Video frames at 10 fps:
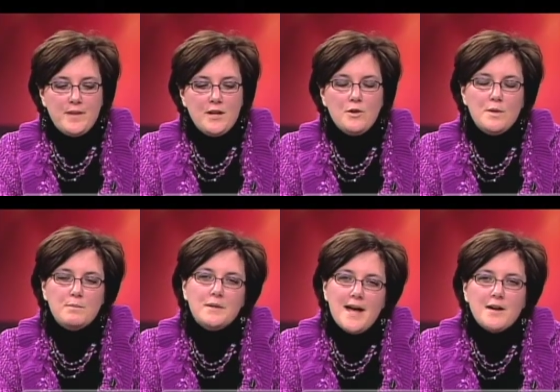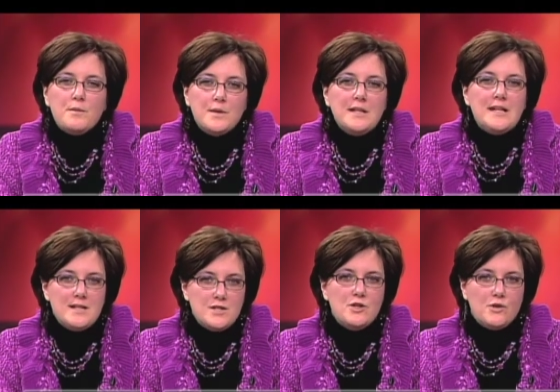You know, black really
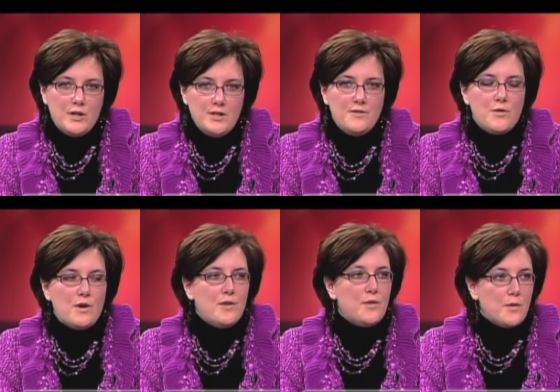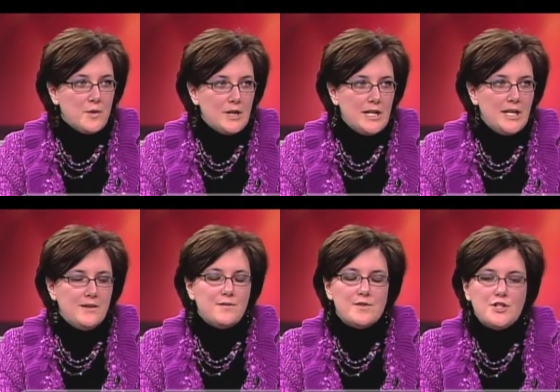is good for authority,
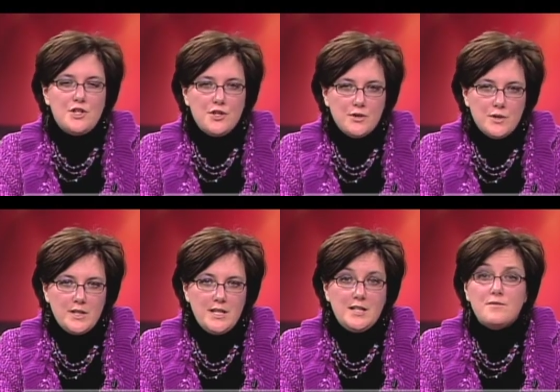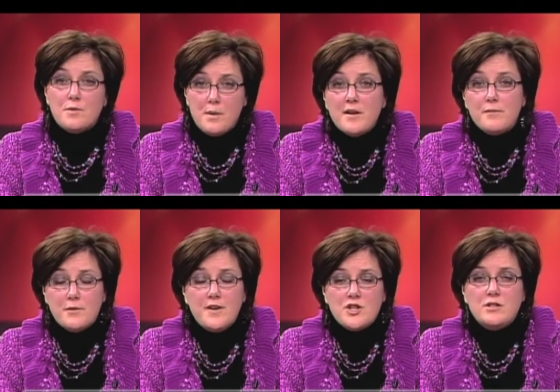for security, and for
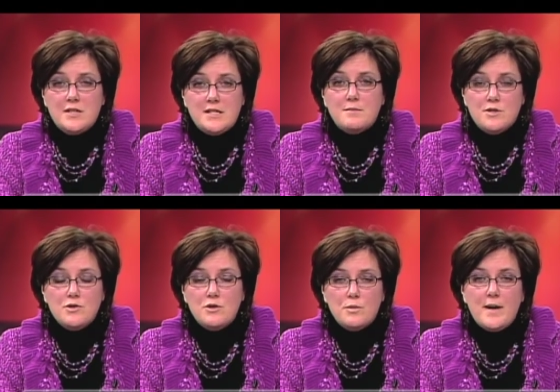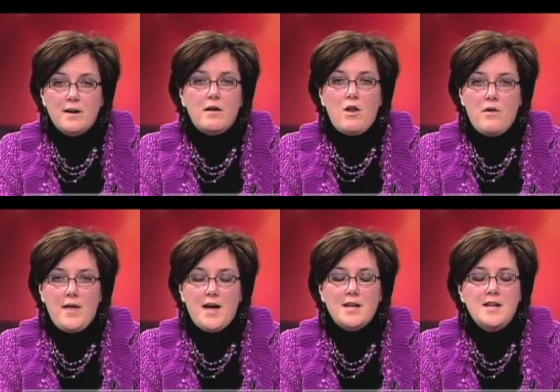professionalism, so you're right on all
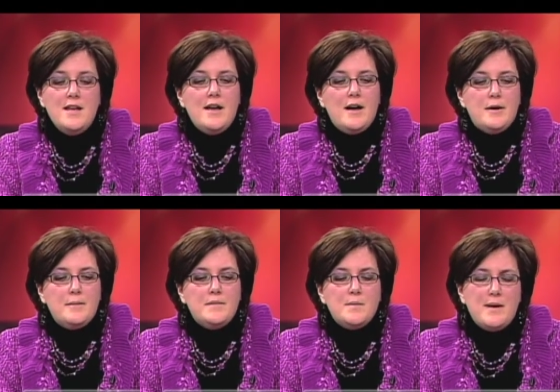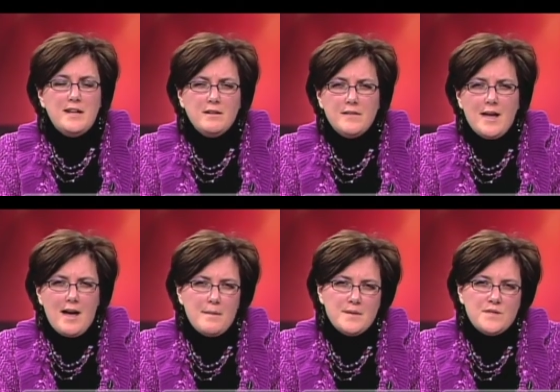that. Depending on the
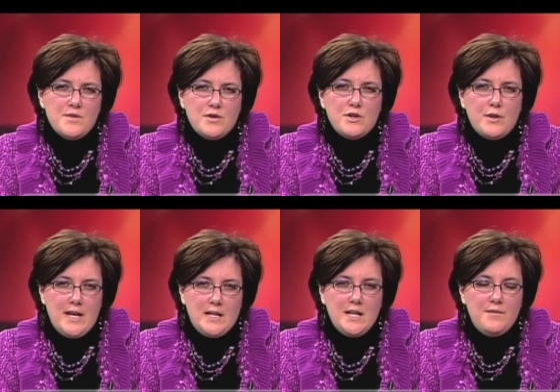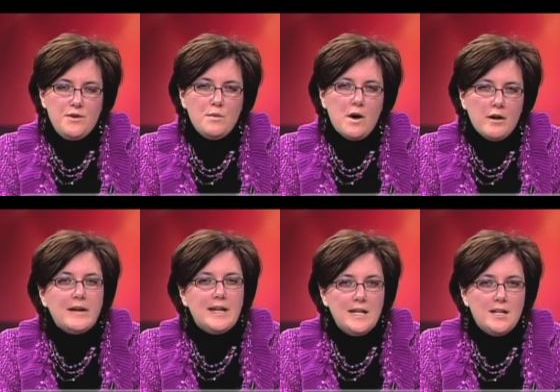atmosphere you're in, if you are
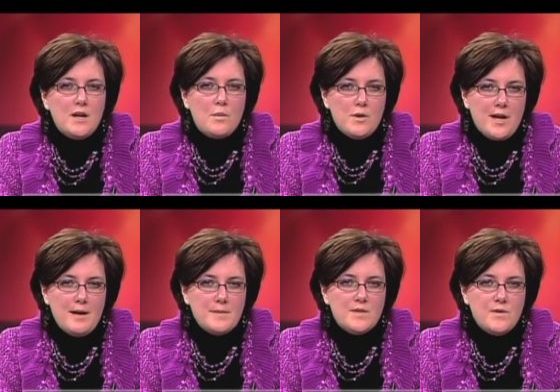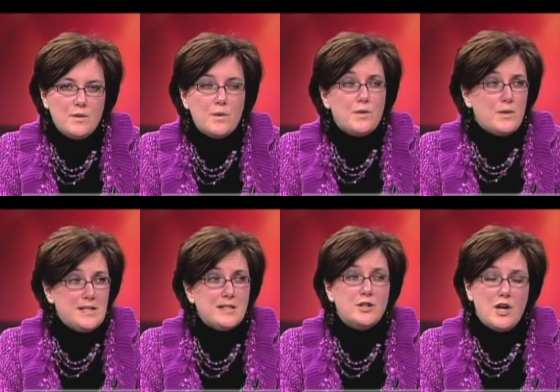in a work atmosphere where there
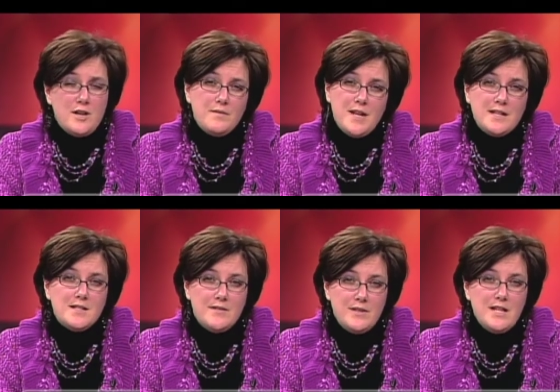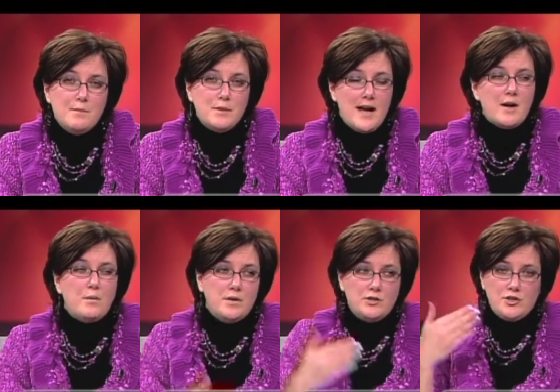is a lot of negativity, black
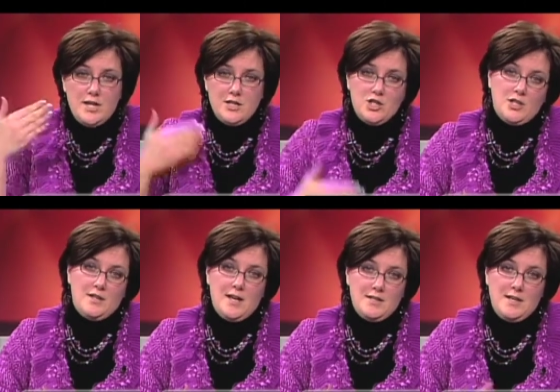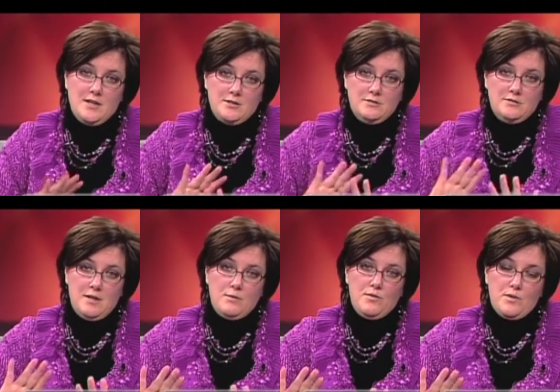will try to shut that down
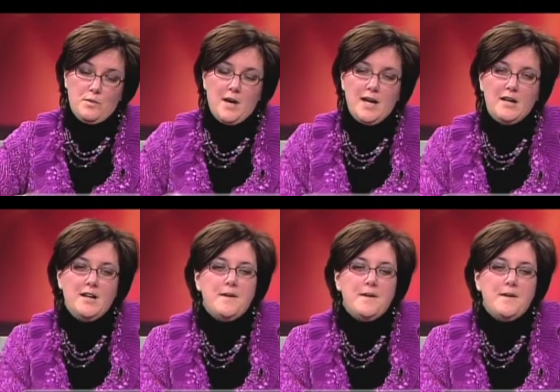and move it away.